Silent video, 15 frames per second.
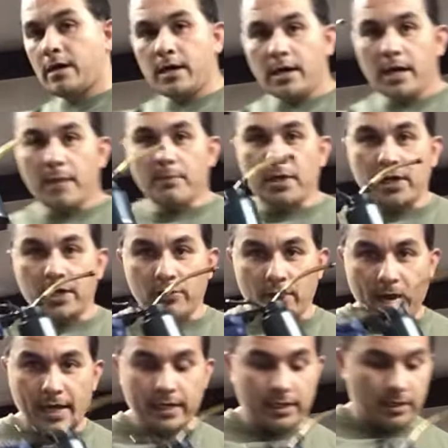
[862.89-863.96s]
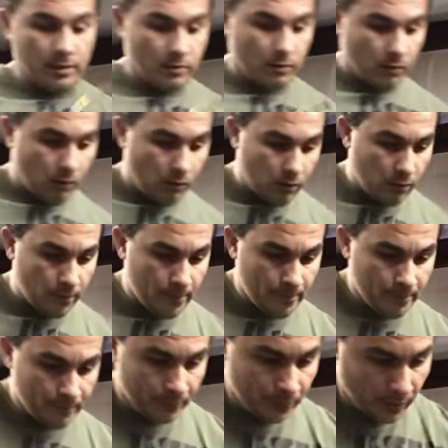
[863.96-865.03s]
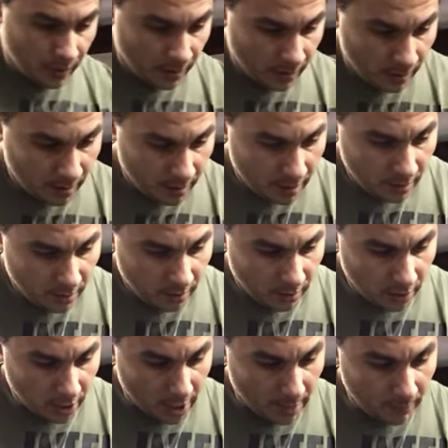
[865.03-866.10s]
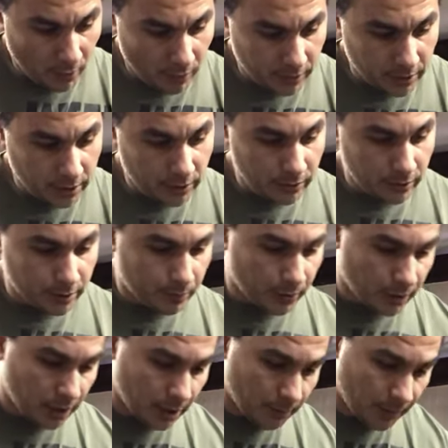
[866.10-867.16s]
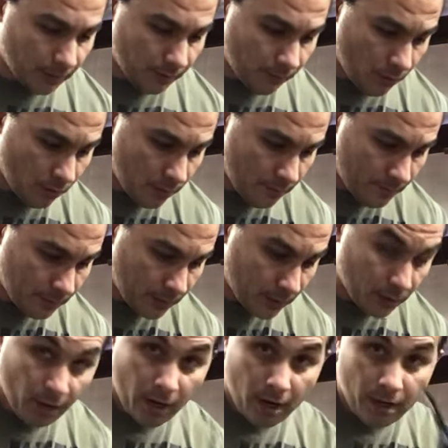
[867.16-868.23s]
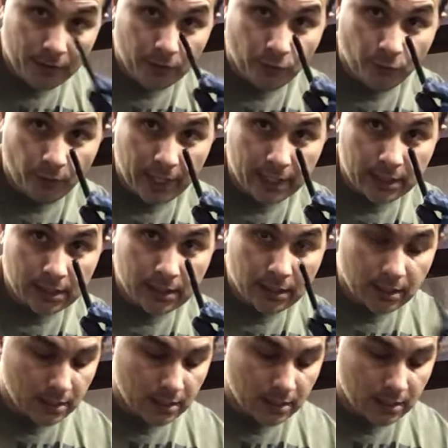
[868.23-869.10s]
Got my little handy oil. All I'm going to do is put a little bit of oil on the threads